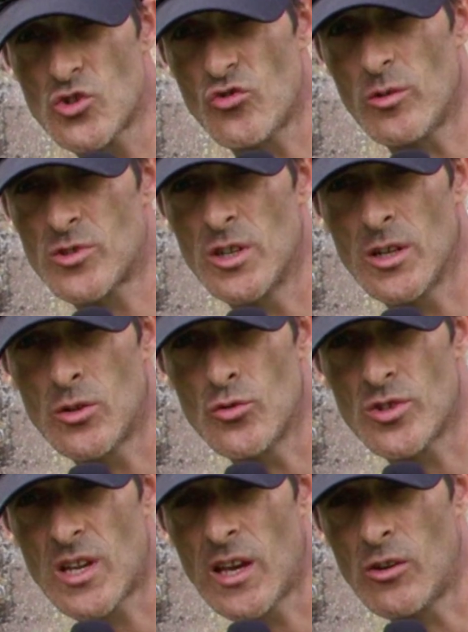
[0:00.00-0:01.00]
crop
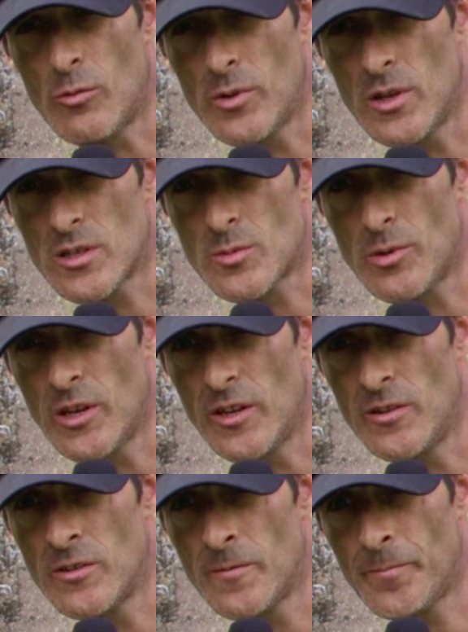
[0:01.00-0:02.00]
circles cannot be
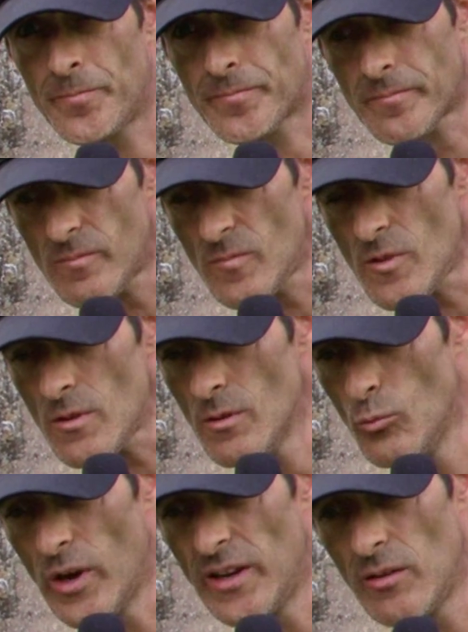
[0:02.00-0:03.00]
explained,
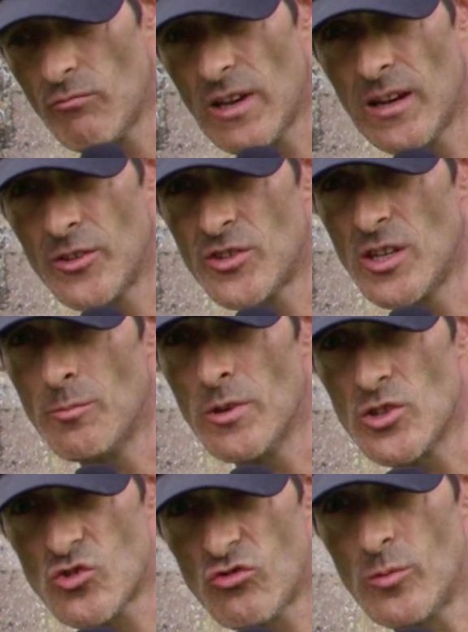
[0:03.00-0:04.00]
when in reality
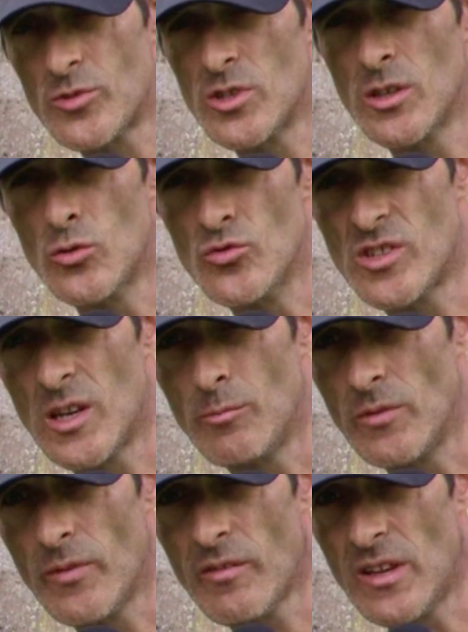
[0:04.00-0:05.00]
most crop circles can
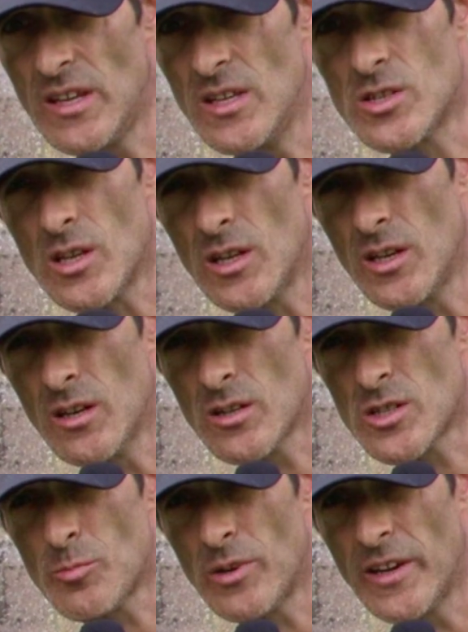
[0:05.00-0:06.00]
be very easily
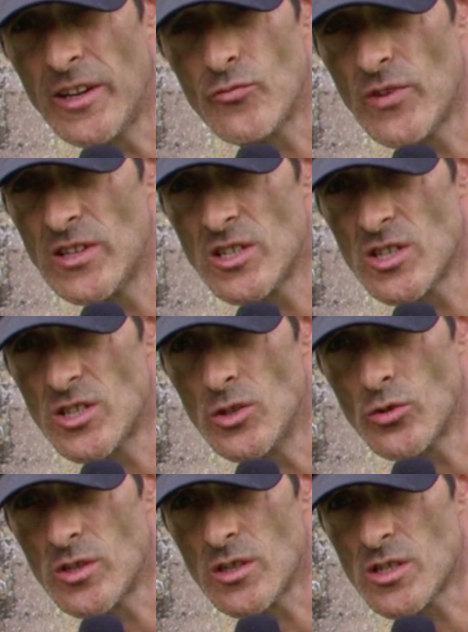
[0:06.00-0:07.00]
explained. They're just
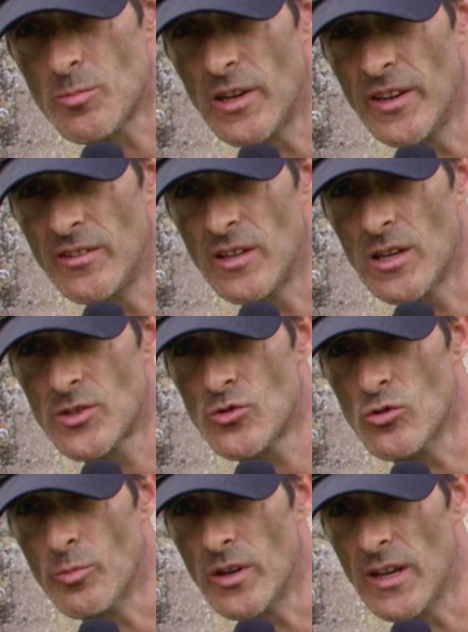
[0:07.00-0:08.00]
not explained, that's
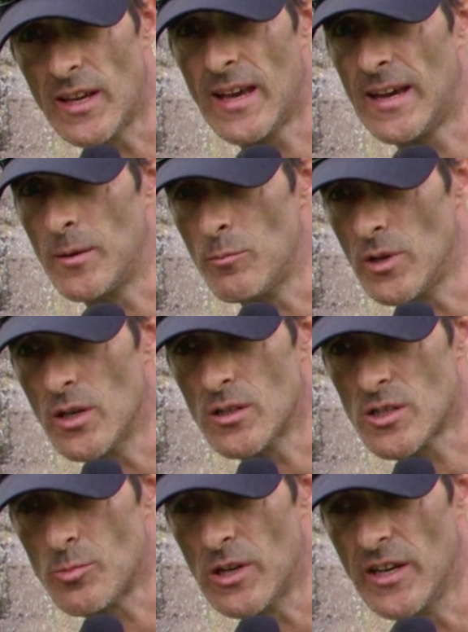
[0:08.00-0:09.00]
all, but they can be
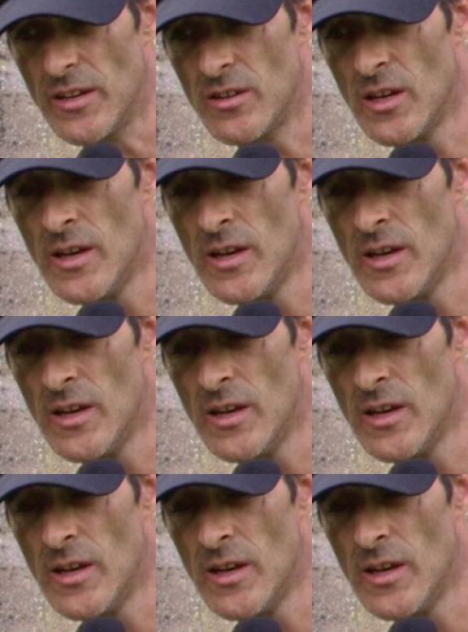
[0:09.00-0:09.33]
explained.